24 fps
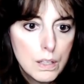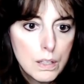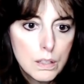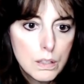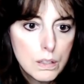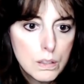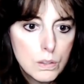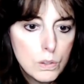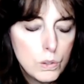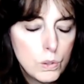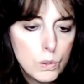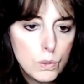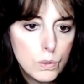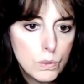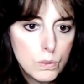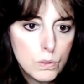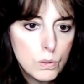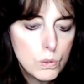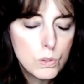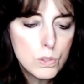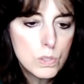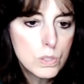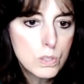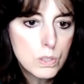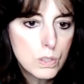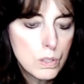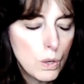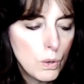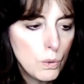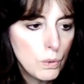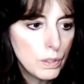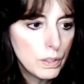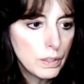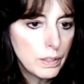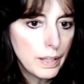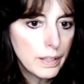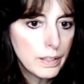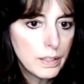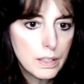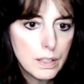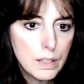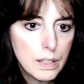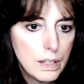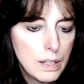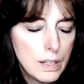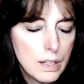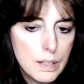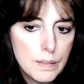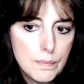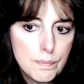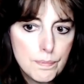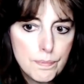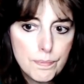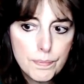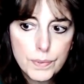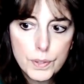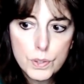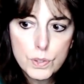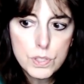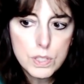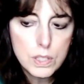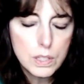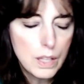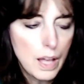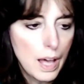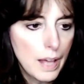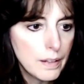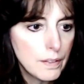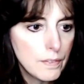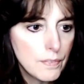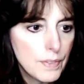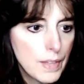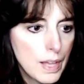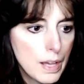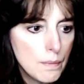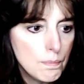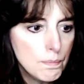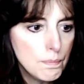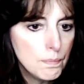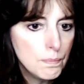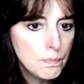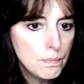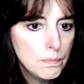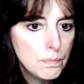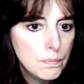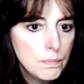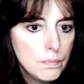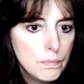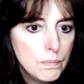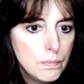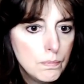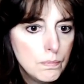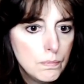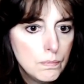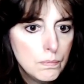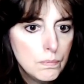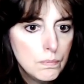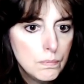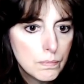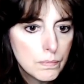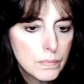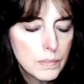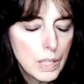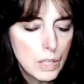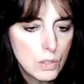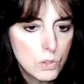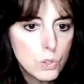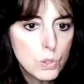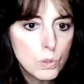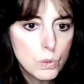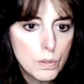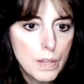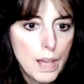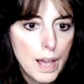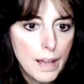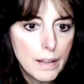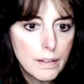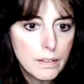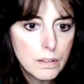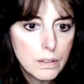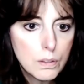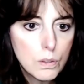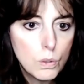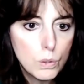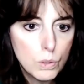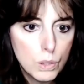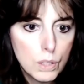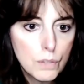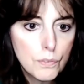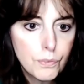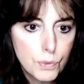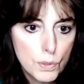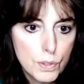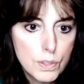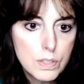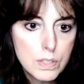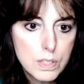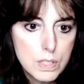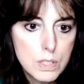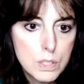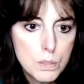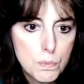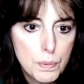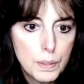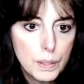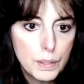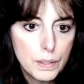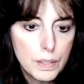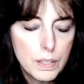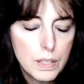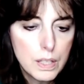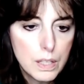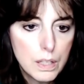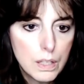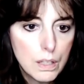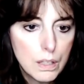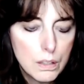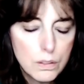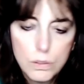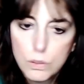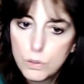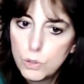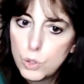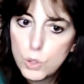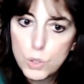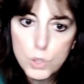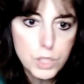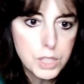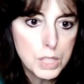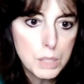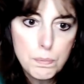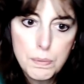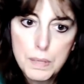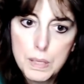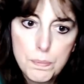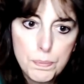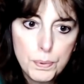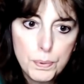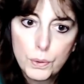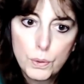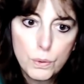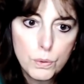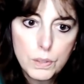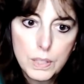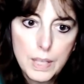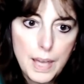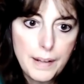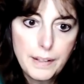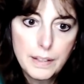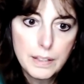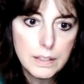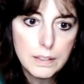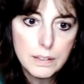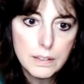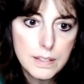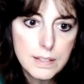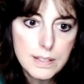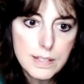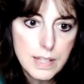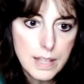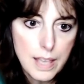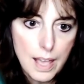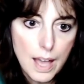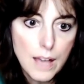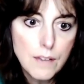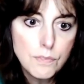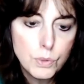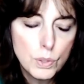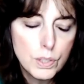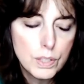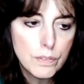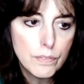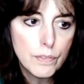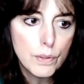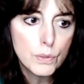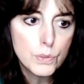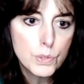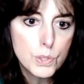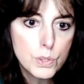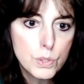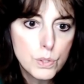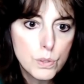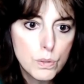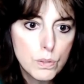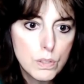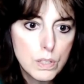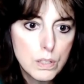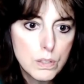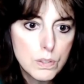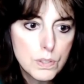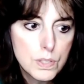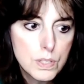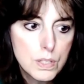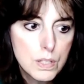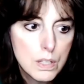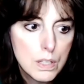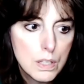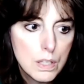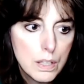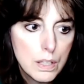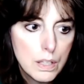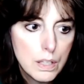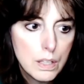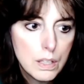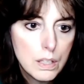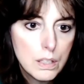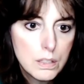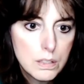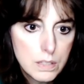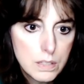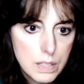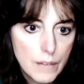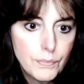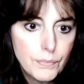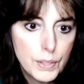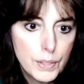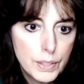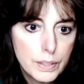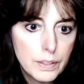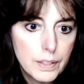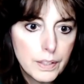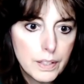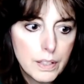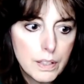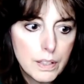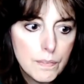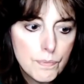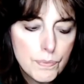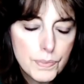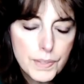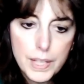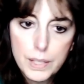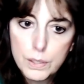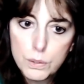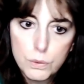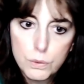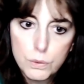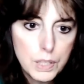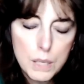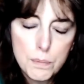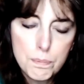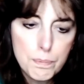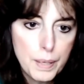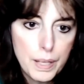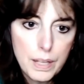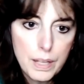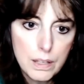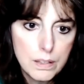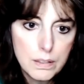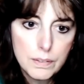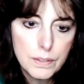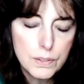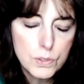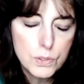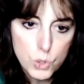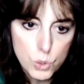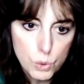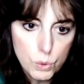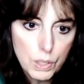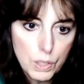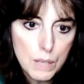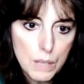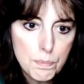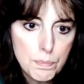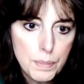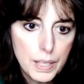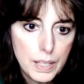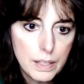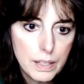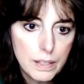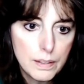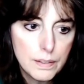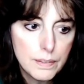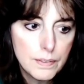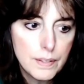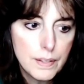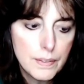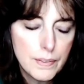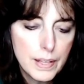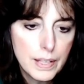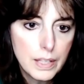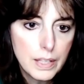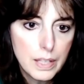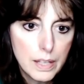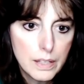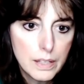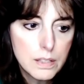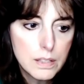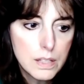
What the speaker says: you just go like there's a lot of them that do that. Go look for a disability. Usually people don't get it unless they have one of those attorneys. Definitely. They don't get paid unless you get paid, and then they get,